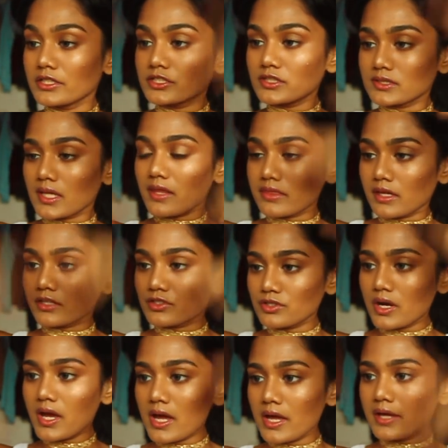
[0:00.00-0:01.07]
Just let that
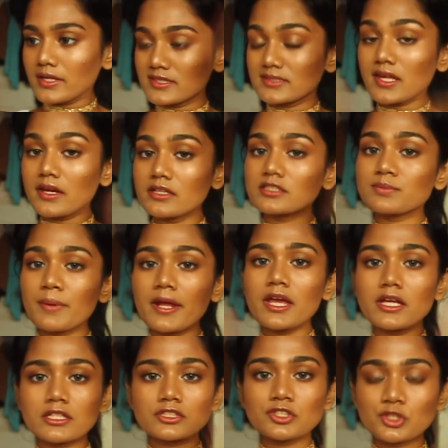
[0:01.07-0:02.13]
dry. Setting spray
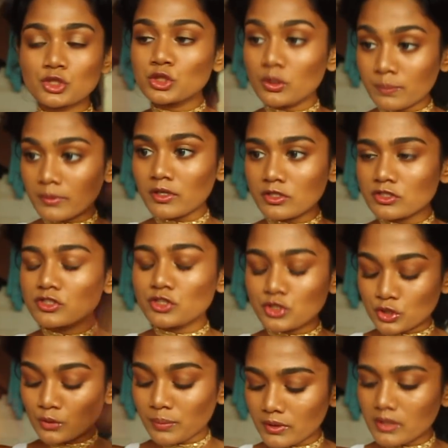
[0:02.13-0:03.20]
is
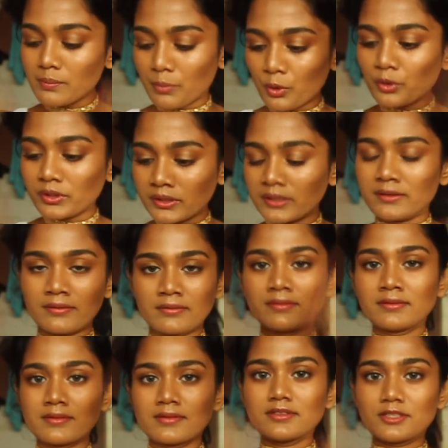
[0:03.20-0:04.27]
super important
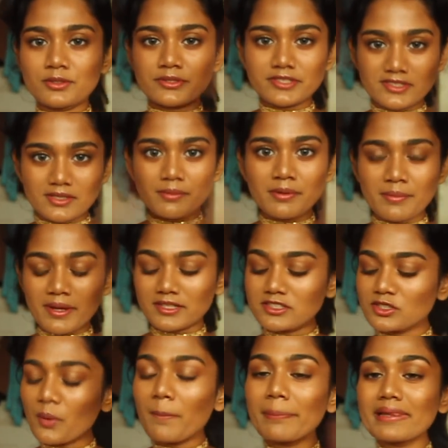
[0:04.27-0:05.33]
during the summer
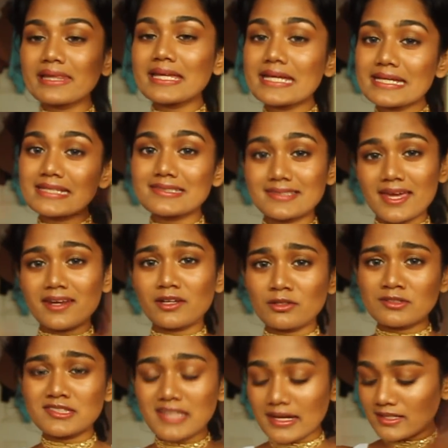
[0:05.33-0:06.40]
months, so please get a
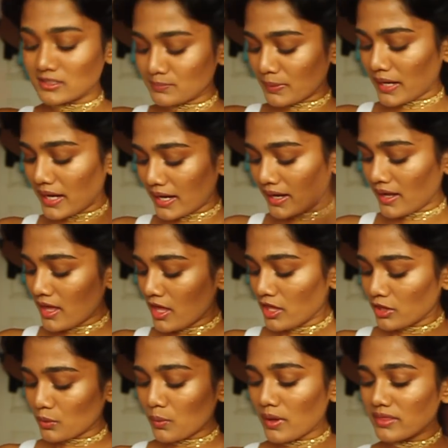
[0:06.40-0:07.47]
good setting spray.
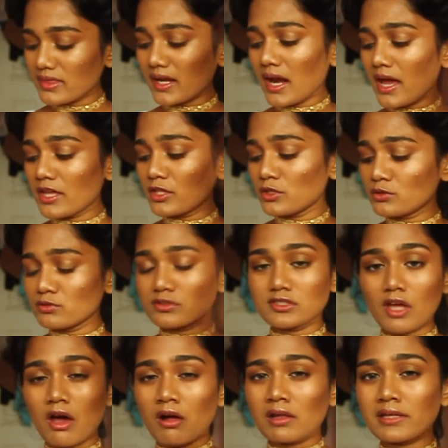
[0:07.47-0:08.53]
The one that I use,
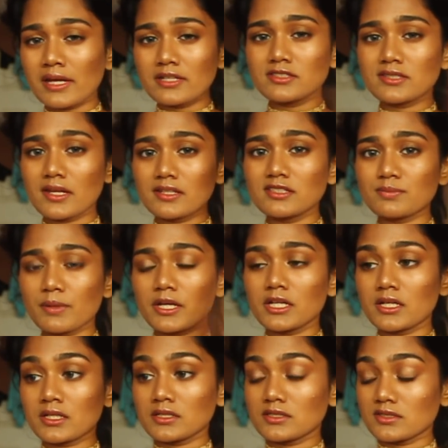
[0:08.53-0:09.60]
the all-nighter setting
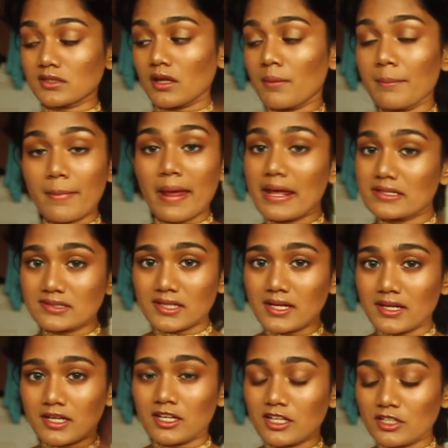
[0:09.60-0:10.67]
spray, is
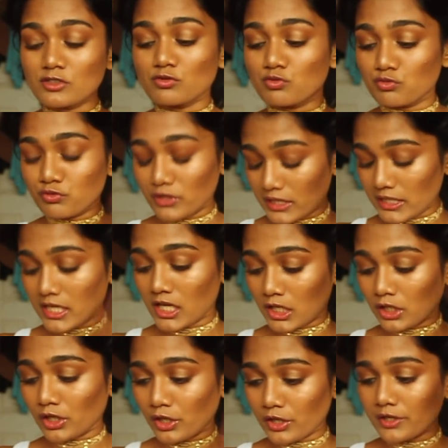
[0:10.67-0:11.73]
amazing. It is really
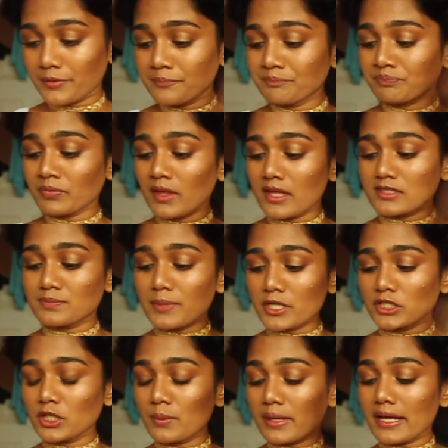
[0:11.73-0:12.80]
good,
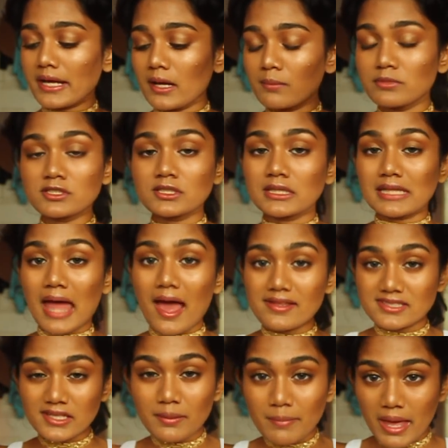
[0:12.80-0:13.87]
especially when it comes to
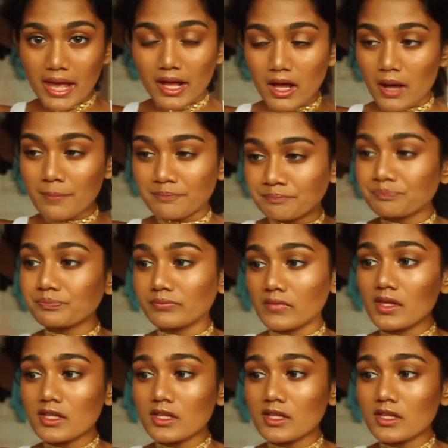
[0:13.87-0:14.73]
lasting makeup,